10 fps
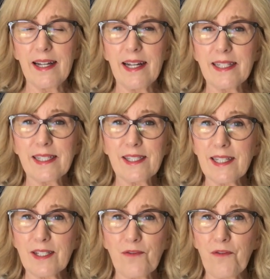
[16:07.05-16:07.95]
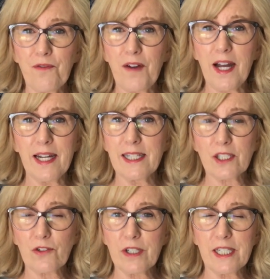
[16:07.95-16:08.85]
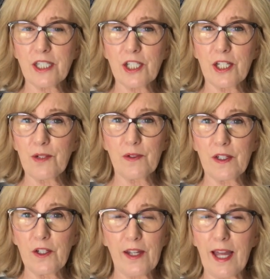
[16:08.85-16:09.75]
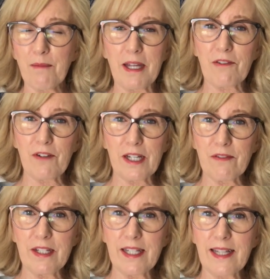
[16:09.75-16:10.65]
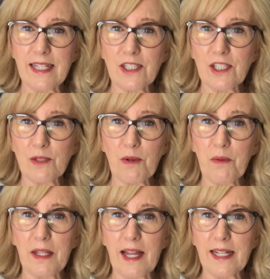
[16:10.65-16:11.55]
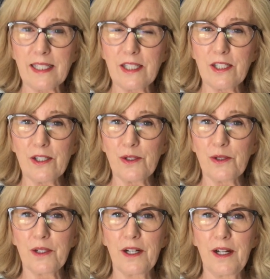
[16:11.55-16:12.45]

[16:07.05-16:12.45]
it's just fun, it's tradition, you can't make fun of it, that's just what we like to do."